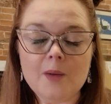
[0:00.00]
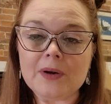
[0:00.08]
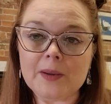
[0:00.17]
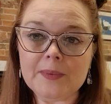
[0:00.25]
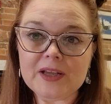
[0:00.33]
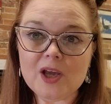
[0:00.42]
but
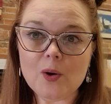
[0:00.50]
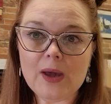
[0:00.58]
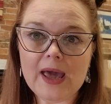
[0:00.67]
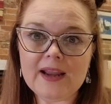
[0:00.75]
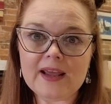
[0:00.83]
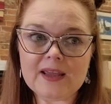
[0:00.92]
I'm going to go
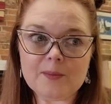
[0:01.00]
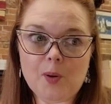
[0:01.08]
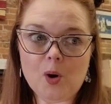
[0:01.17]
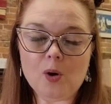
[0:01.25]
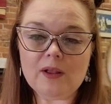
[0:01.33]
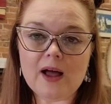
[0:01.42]
ahead and
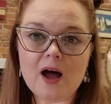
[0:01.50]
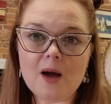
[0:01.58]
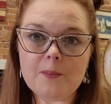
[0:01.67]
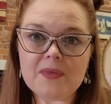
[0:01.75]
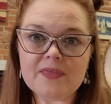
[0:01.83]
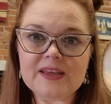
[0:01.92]
pull
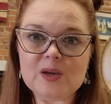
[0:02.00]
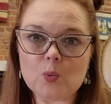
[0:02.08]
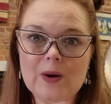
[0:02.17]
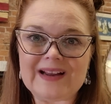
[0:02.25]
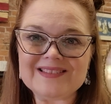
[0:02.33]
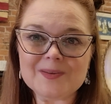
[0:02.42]
up the
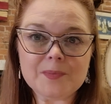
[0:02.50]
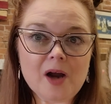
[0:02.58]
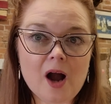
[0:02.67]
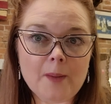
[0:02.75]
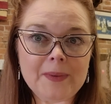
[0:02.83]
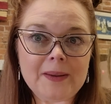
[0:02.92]
random
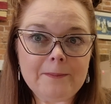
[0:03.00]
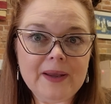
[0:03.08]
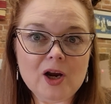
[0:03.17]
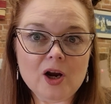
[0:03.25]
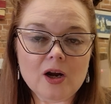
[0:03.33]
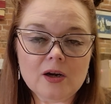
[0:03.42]
comment
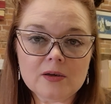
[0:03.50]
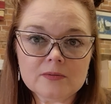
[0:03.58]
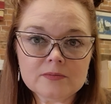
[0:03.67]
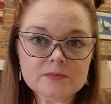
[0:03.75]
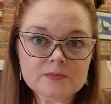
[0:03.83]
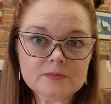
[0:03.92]
picker
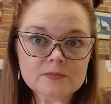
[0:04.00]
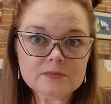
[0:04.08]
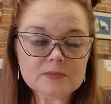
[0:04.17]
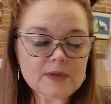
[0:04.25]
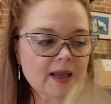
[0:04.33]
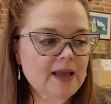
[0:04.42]

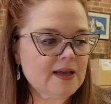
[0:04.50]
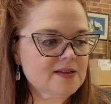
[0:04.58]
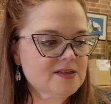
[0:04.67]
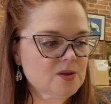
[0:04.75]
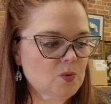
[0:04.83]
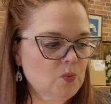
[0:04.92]

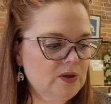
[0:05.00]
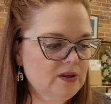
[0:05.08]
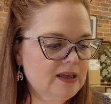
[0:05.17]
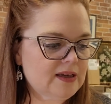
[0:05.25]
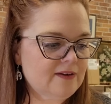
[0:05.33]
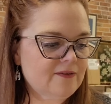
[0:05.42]
and we'll
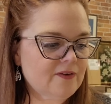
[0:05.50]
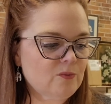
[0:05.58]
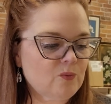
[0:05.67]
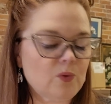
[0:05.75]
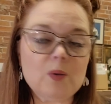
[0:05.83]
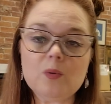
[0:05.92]
give
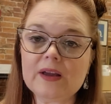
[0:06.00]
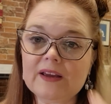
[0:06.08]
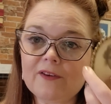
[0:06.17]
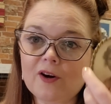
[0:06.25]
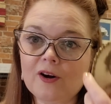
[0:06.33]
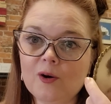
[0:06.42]
we will
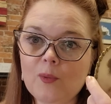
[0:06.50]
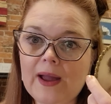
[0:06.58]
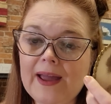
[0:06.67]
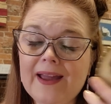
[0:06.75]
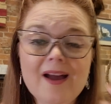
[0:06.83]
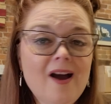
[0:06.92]
give her away.